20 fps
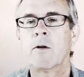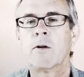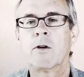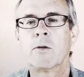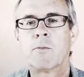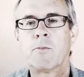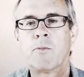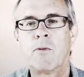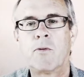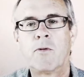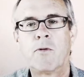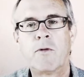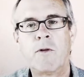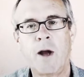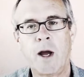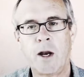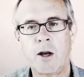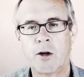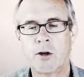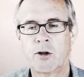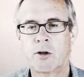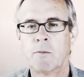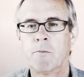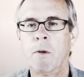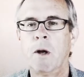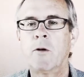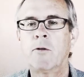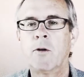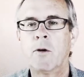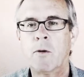just vanished,
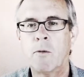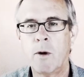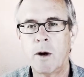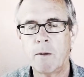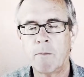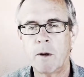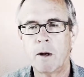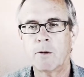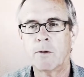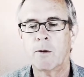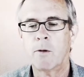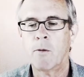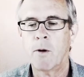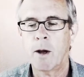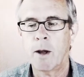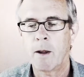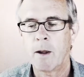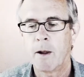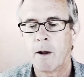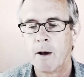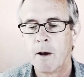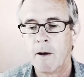melted away, melted away.